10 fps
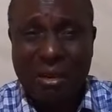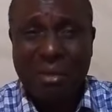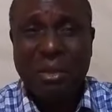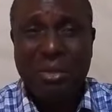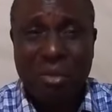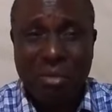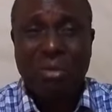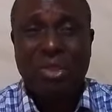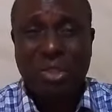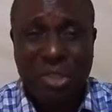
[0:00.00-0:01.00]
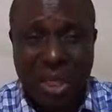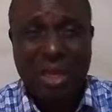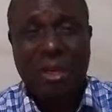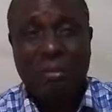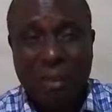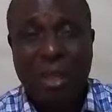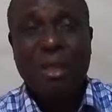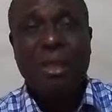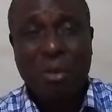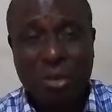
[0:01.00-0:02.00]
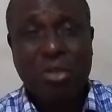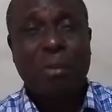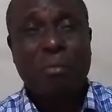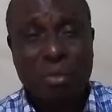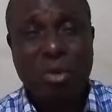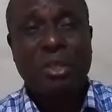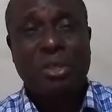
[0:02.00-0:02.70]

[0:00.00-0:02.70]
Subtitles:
God is going to shake. God